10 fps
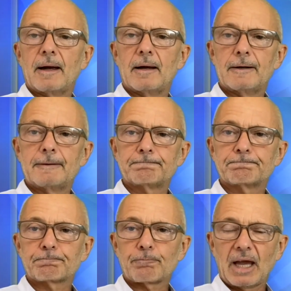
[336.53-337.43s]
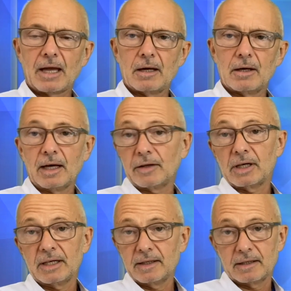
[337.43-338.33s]
At the
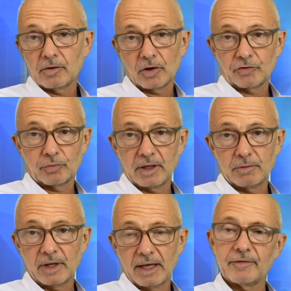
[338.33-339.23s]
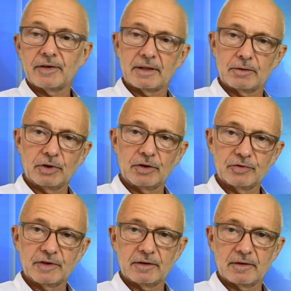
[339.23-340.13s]
clinic, of course, we have it and we
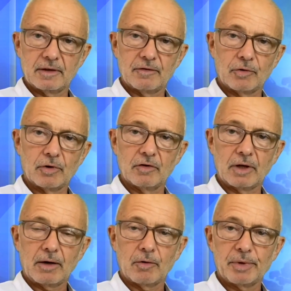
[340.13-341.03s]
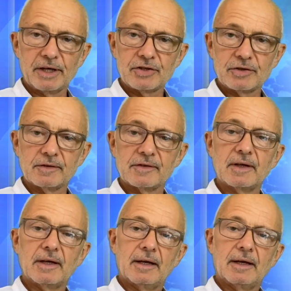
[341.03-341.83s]
use it for all our patients.